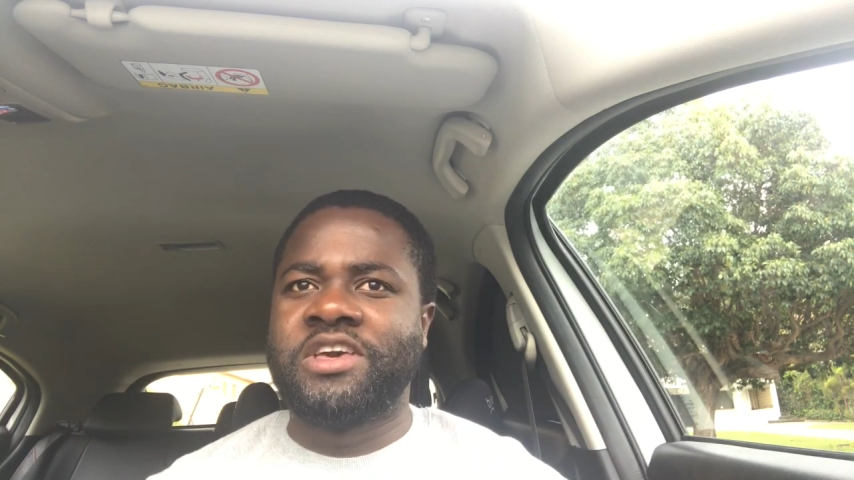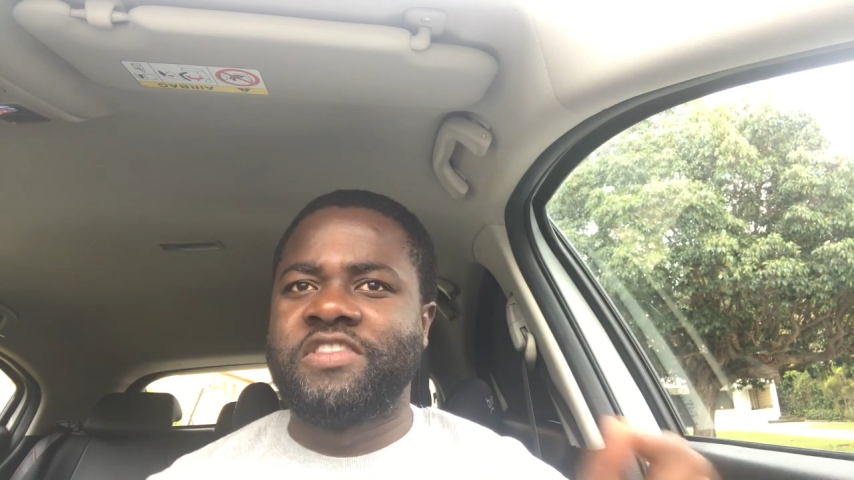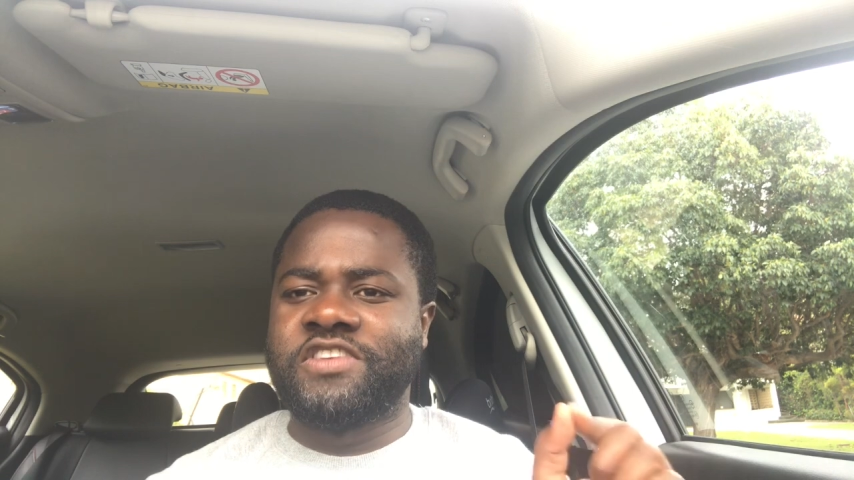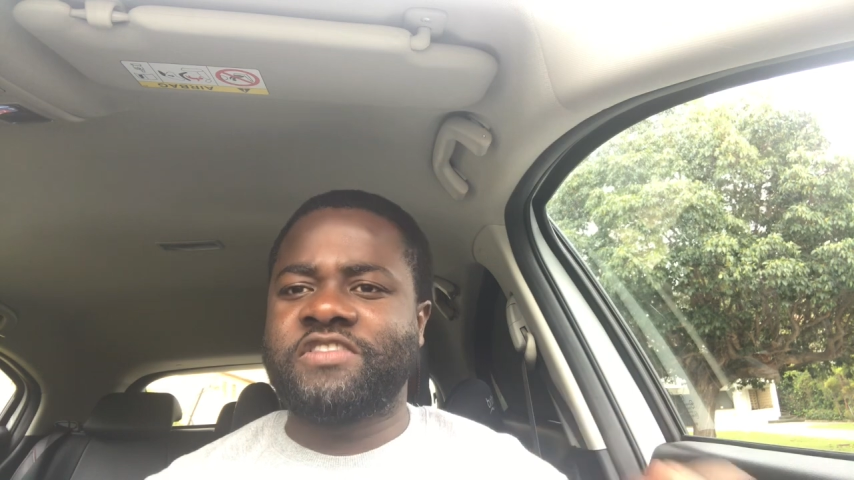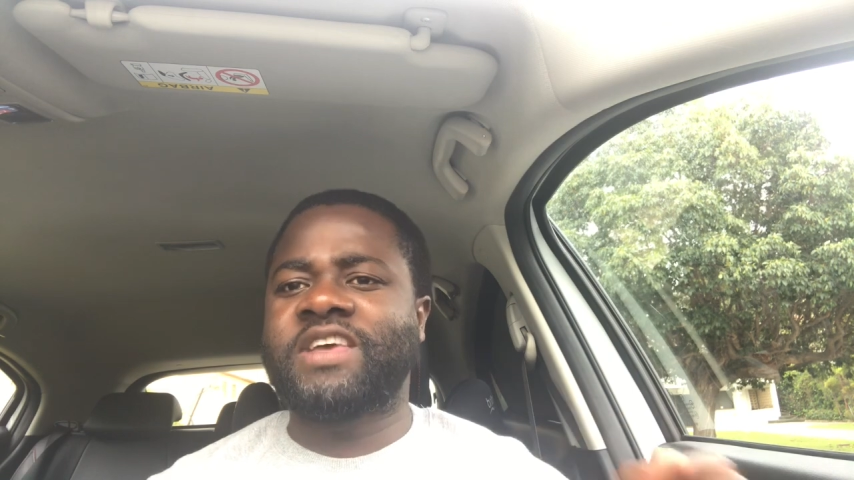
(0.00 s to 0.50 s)

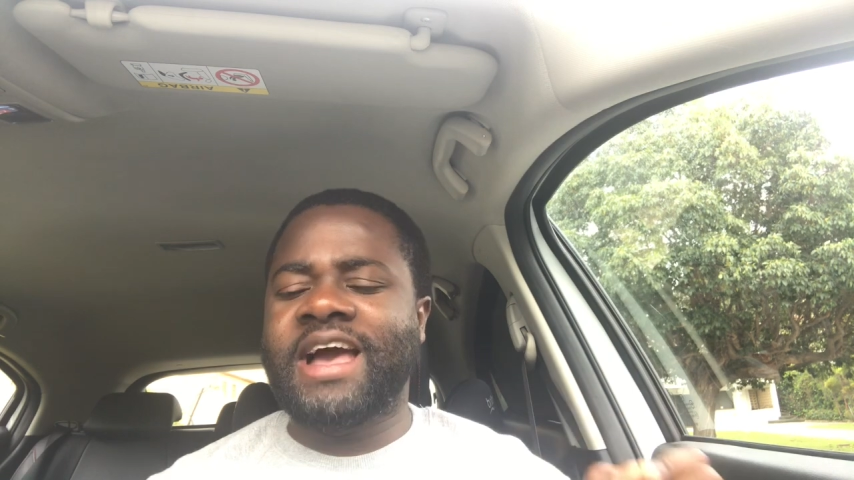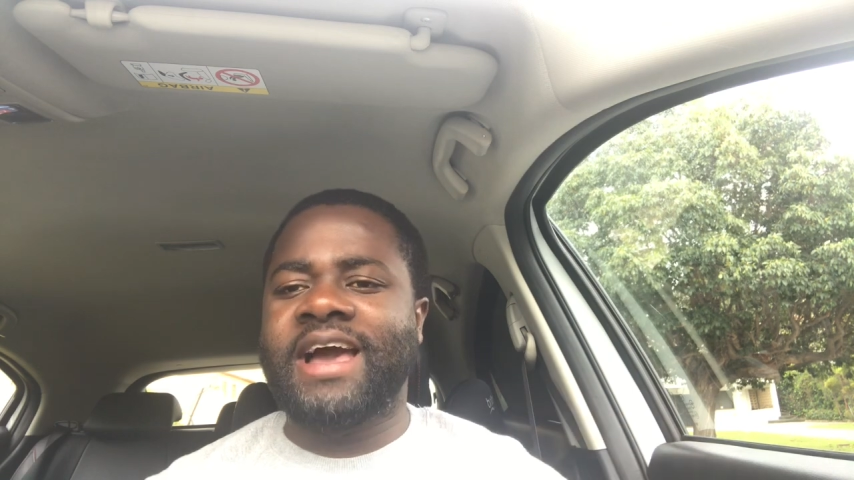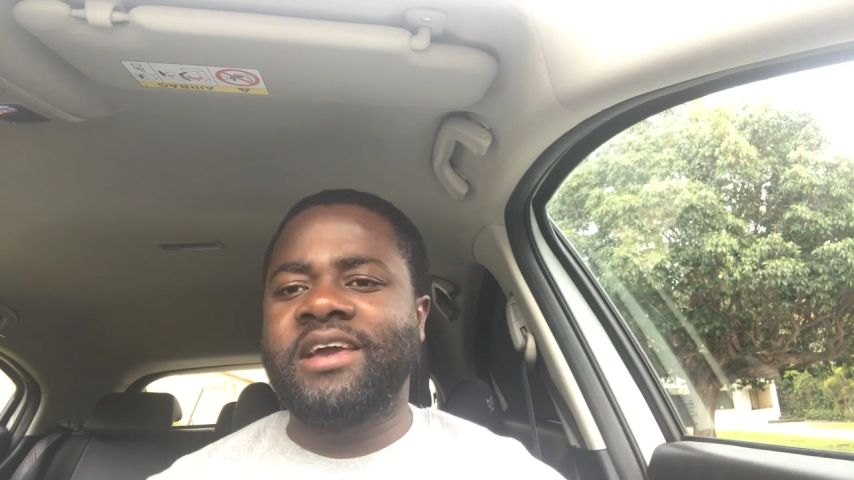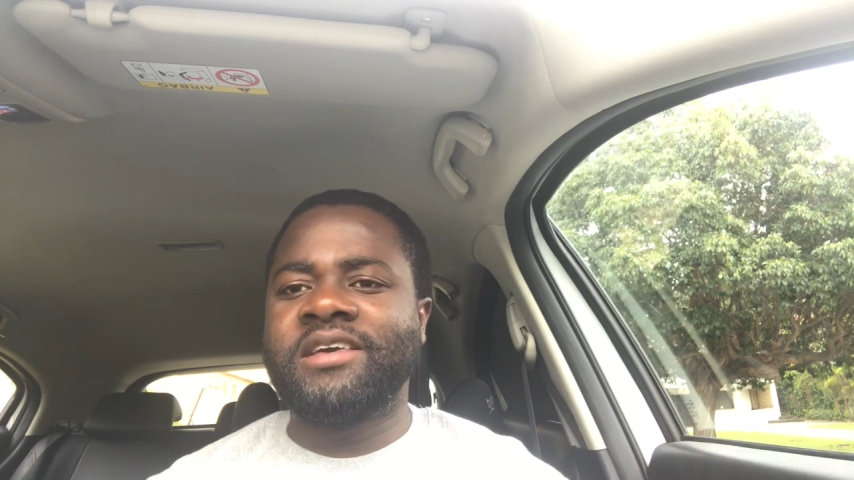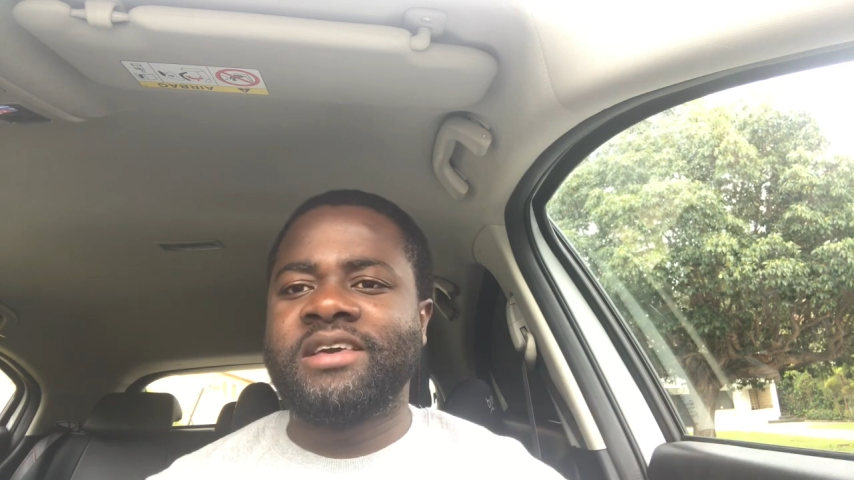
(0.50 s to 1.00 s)
This
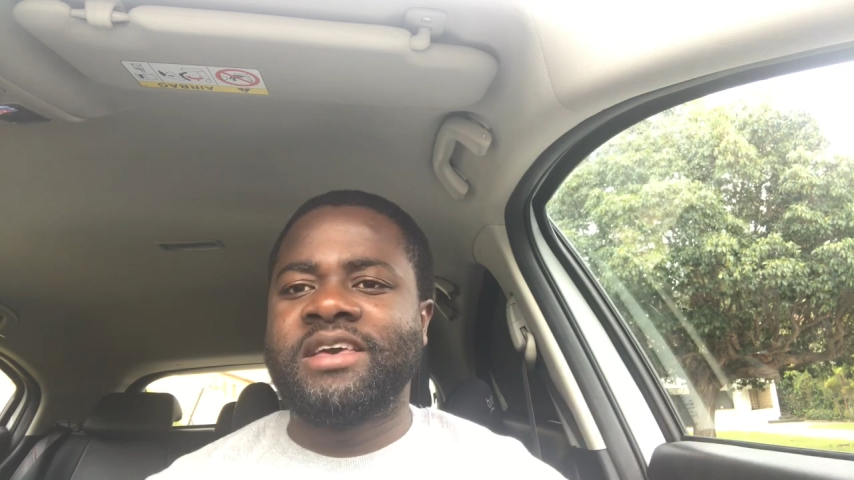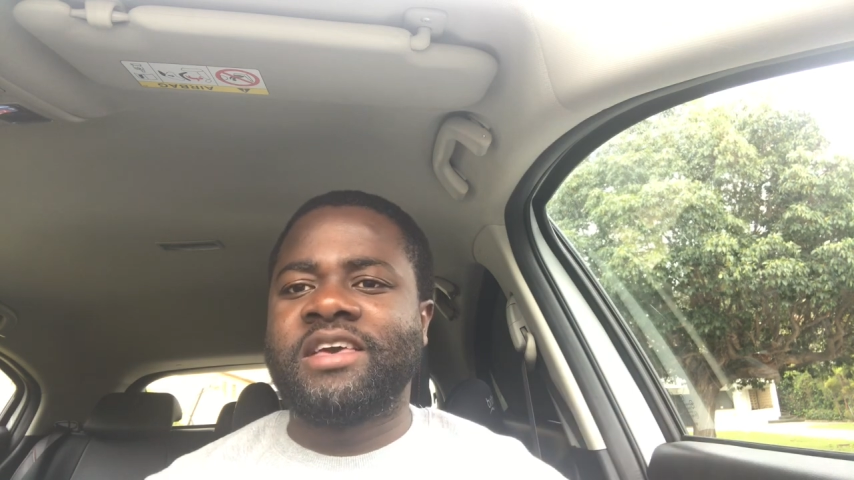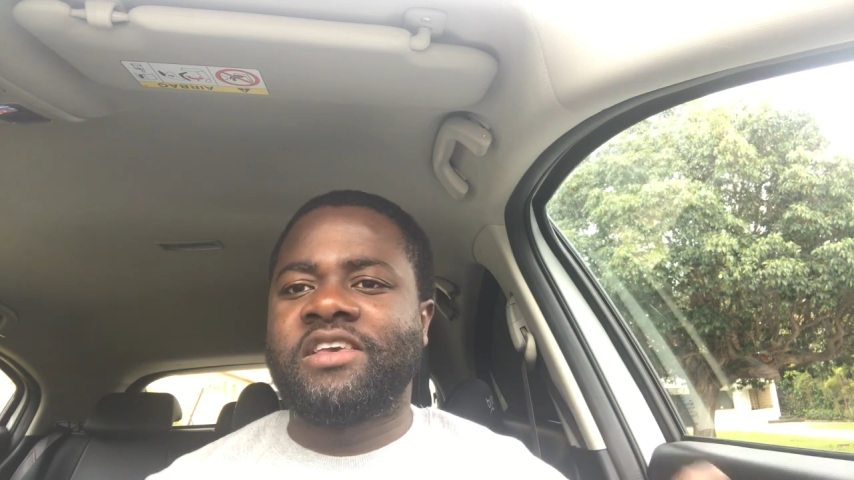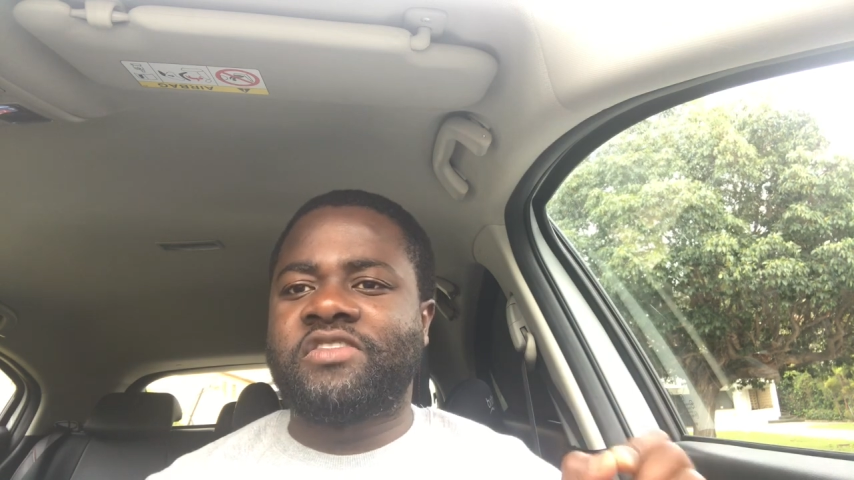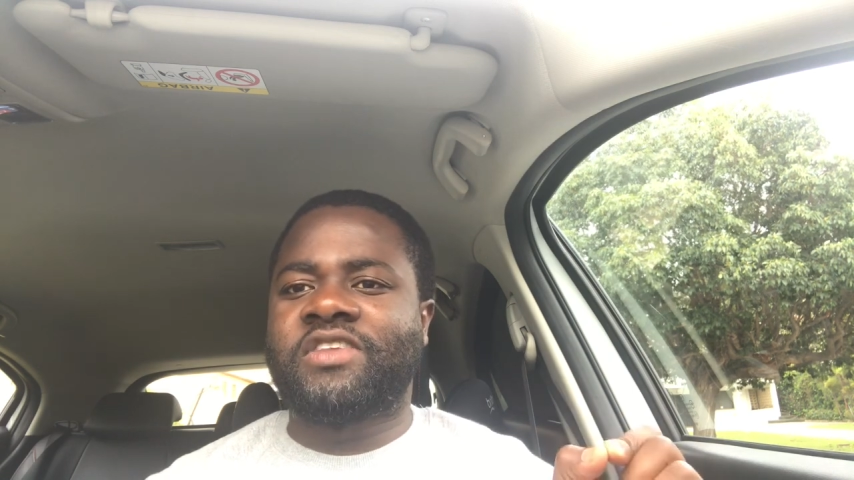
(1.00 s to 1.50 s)
guy,
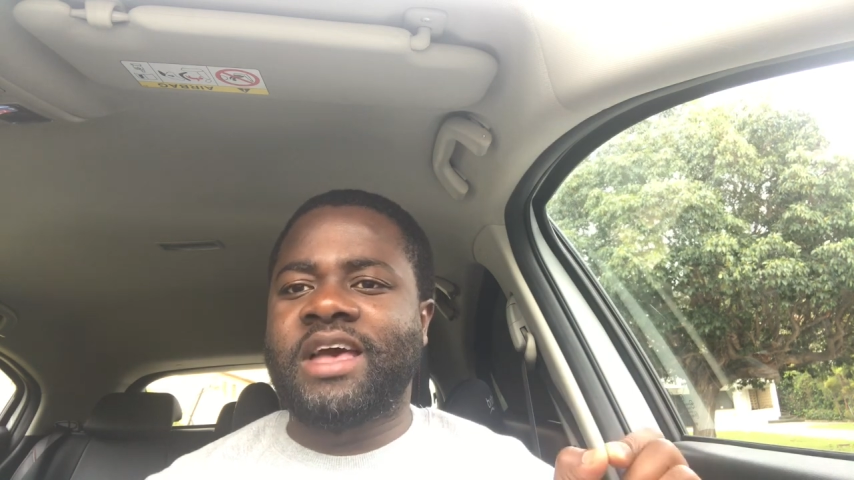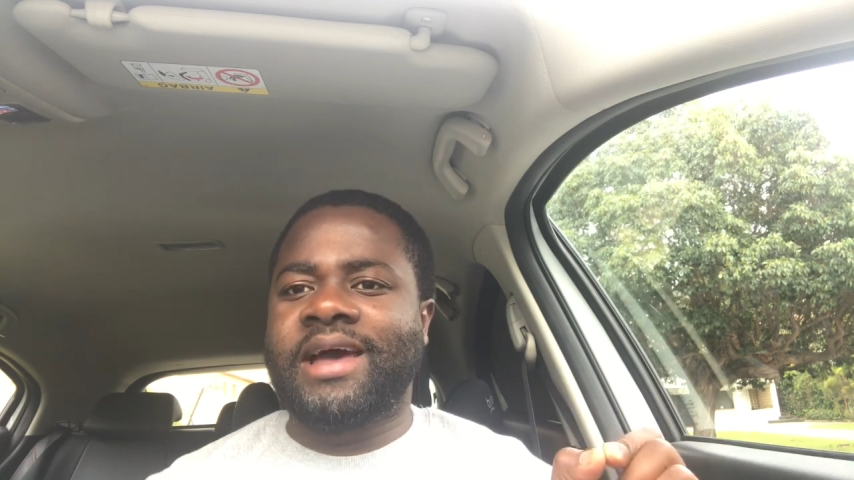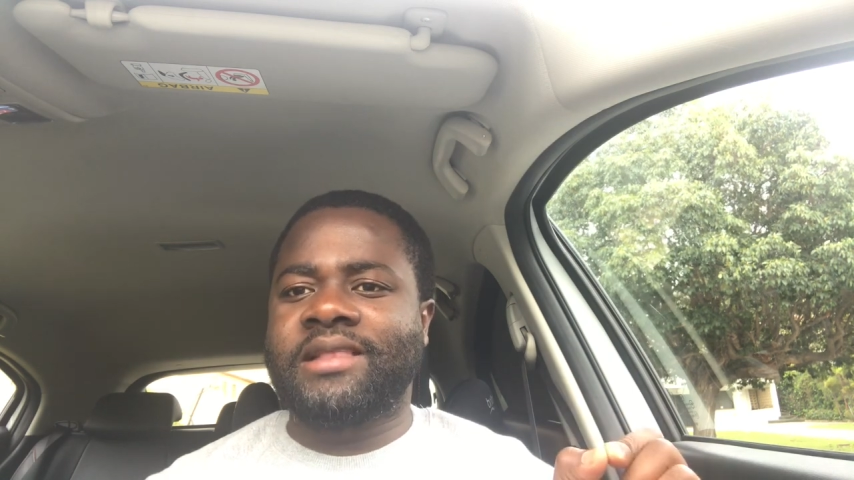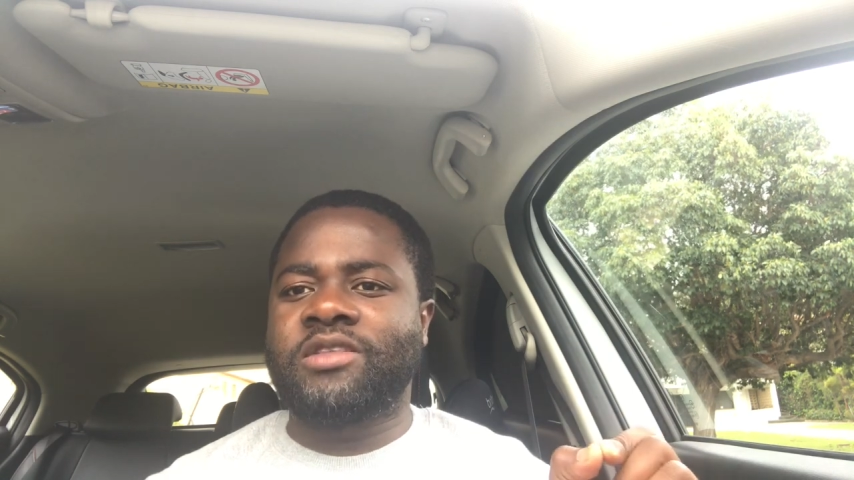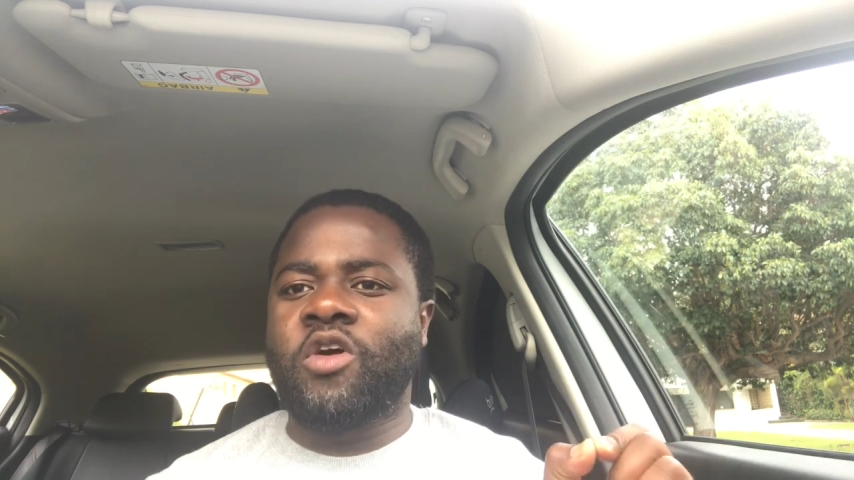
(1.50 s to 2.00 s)
he's got